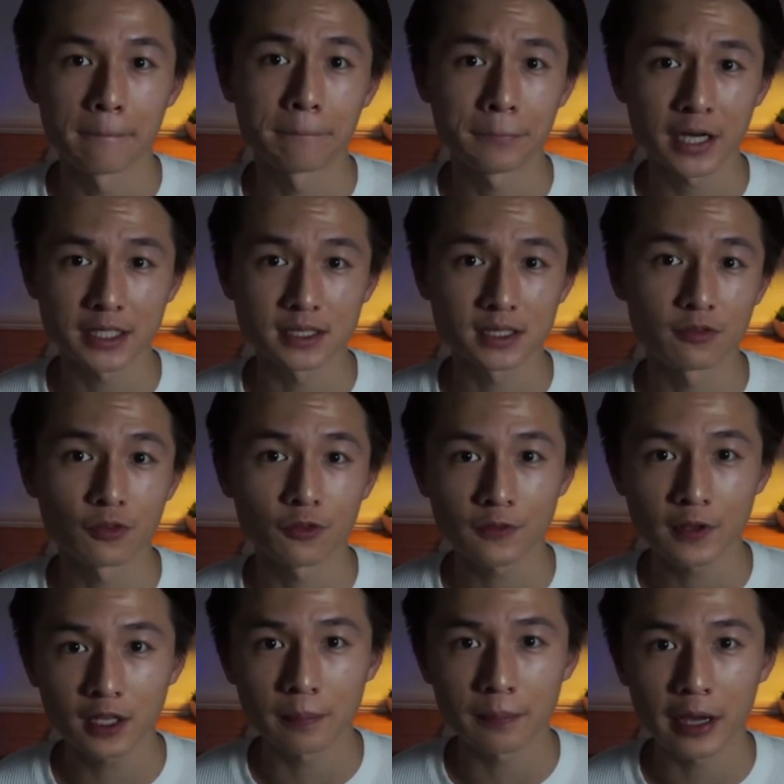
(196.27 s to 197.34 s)
but if you
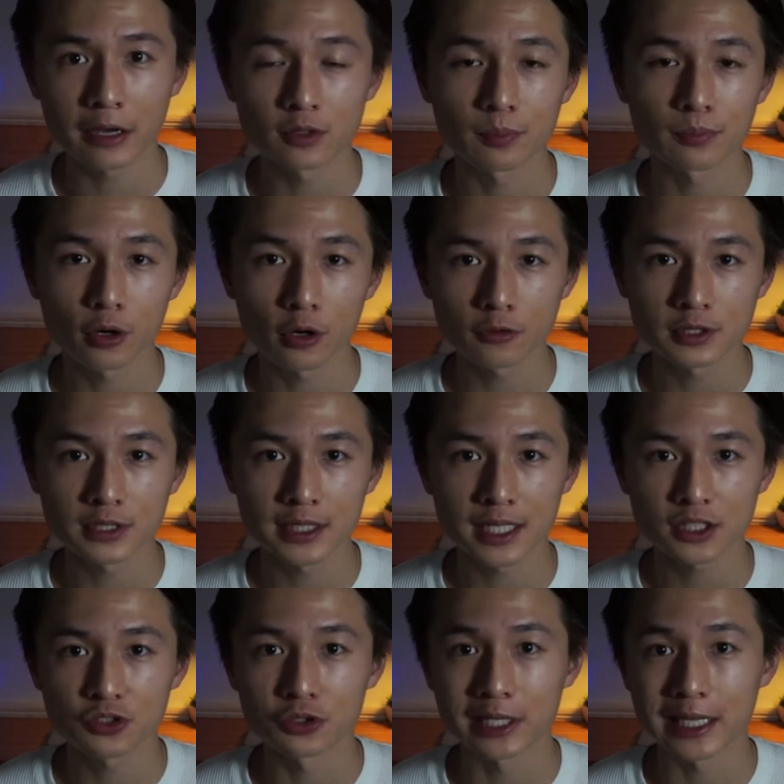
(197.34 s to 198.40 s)
think about the
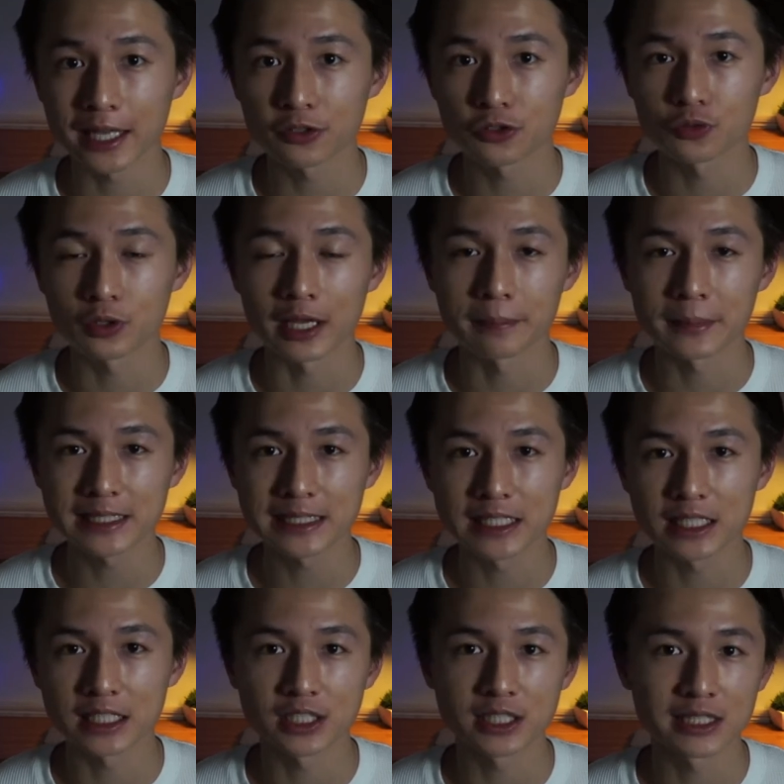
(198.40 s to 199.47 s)
process to get to a
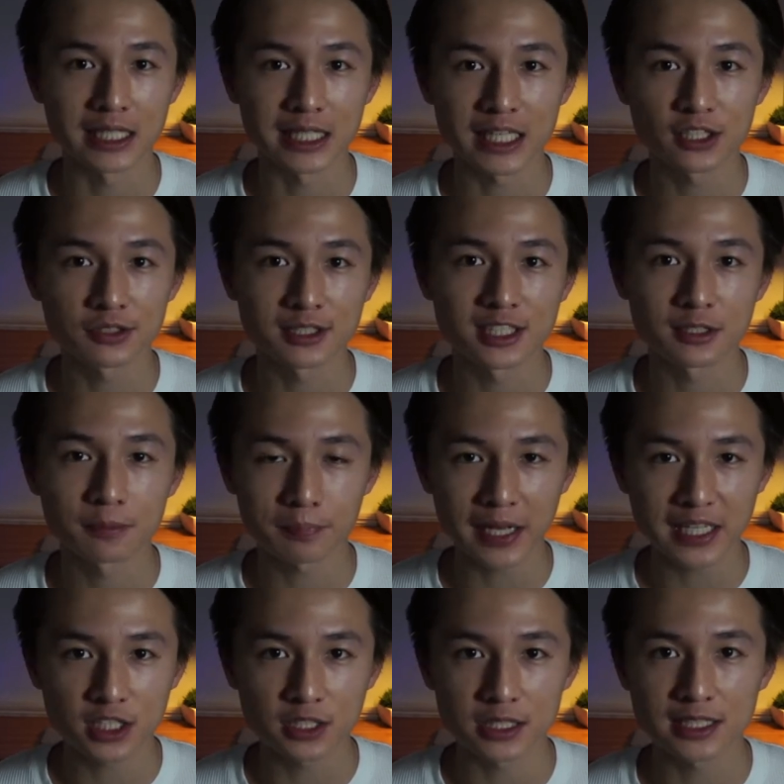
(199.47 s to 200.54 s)
musculoskeletal
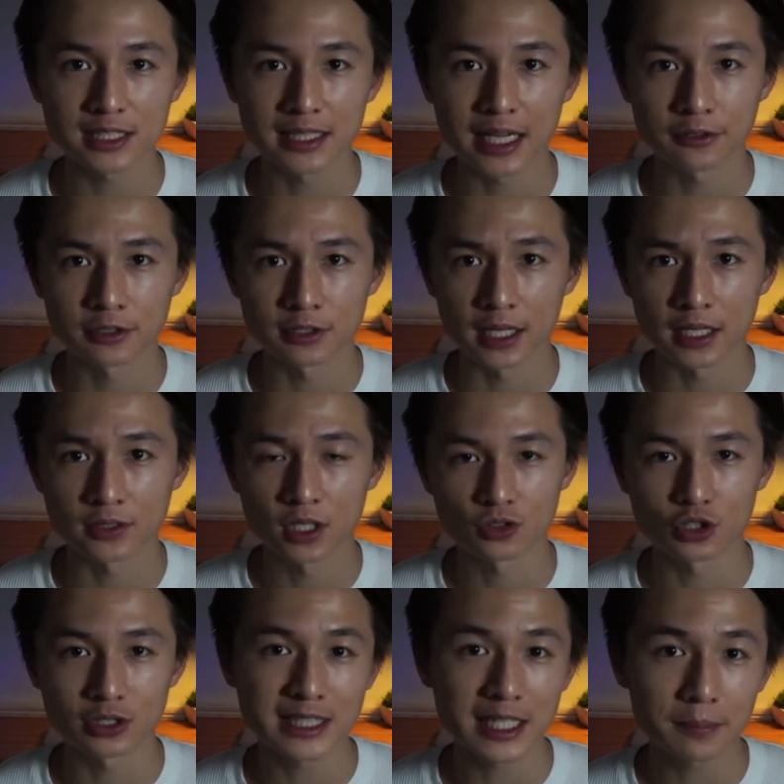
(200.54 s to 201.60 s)
specialist nowadays,
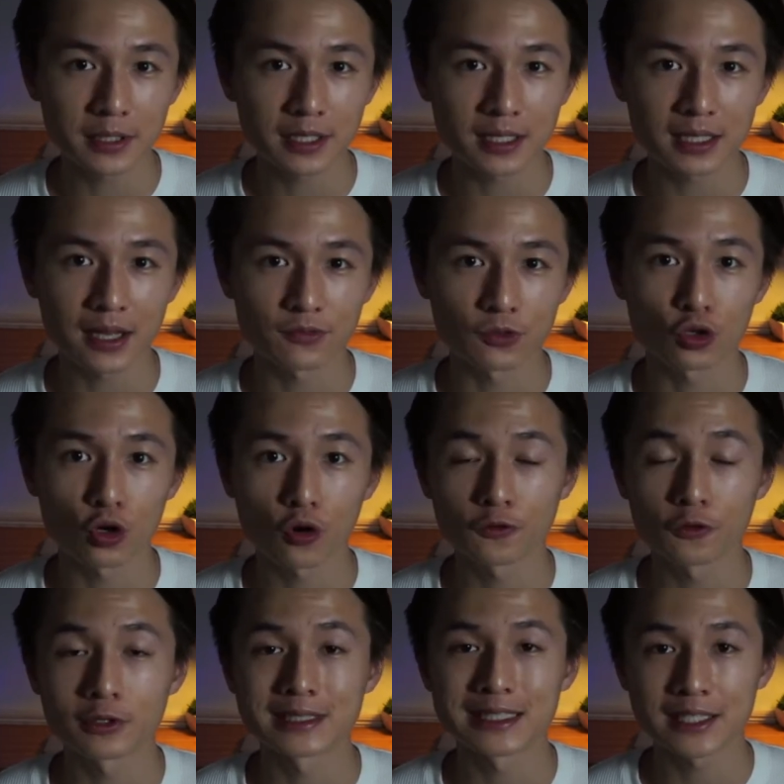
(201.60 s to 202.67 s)
you typically have to go
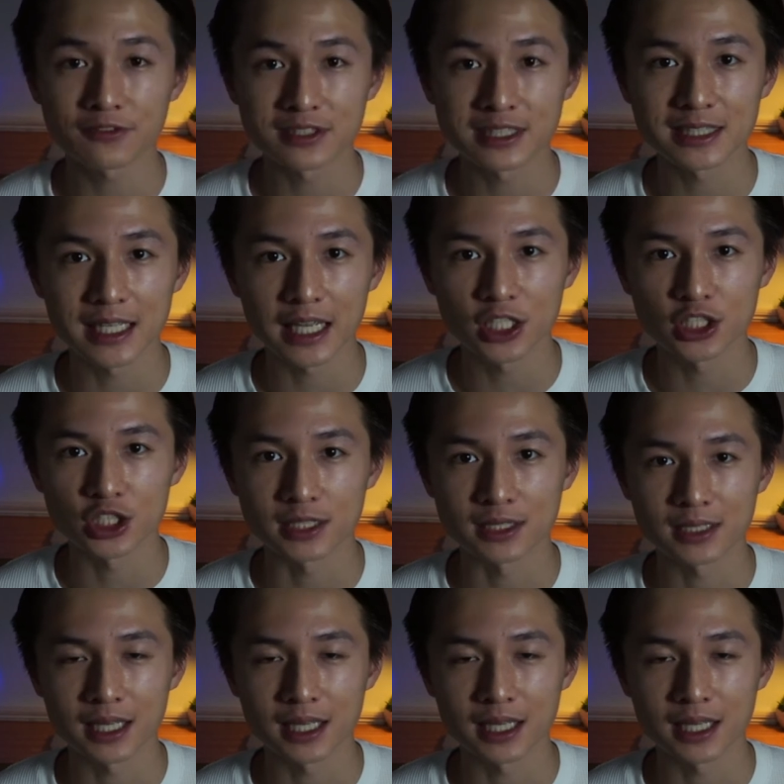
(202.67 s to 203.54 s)
through different stages.